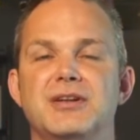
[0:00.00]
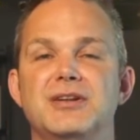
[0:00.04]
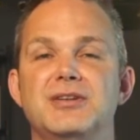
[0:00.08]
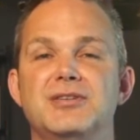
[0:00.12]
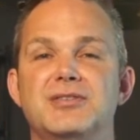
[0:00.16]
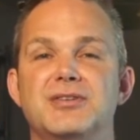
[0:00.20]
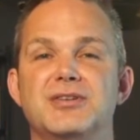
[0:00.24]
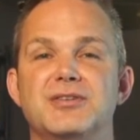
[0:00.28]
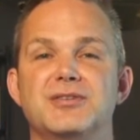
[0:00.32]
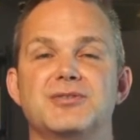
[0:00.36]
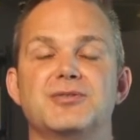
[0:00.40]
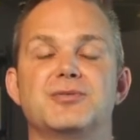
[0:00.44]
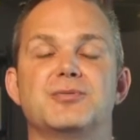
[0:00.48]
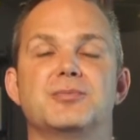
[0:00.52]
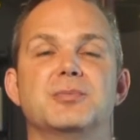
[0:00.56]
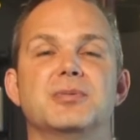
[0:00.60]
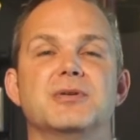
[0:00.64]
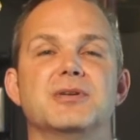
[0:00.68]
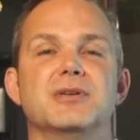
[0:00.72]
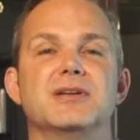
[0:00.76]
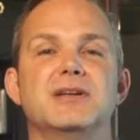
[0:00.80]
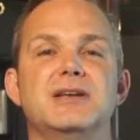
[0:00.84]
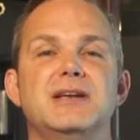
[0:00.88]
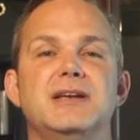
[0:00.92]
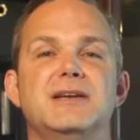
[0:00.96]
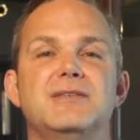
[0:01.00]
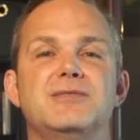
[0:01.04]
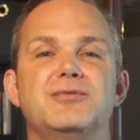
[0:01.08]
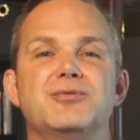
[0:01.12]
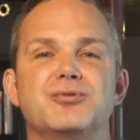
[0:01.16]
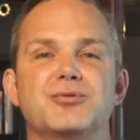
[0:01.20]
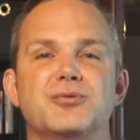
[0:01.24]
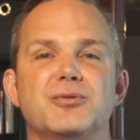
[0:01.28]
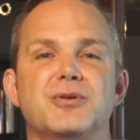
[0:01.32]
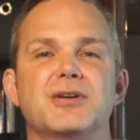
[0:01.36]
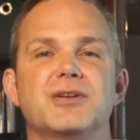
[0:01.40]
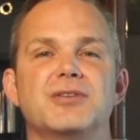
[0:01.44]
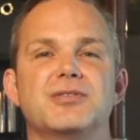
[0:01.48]
He says to believe,
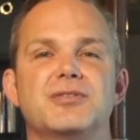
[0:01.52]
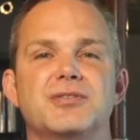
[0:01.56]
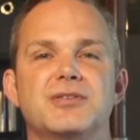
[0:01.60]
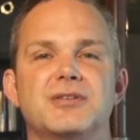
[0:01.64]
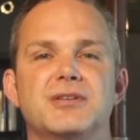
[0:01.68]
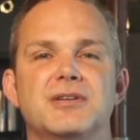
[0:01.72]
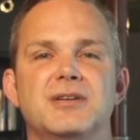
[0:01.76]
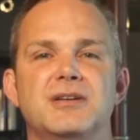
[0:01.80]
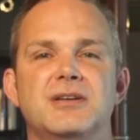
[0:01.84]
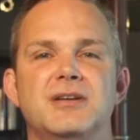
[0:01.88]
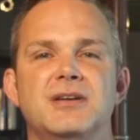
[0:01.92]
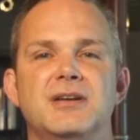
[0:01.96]
trust,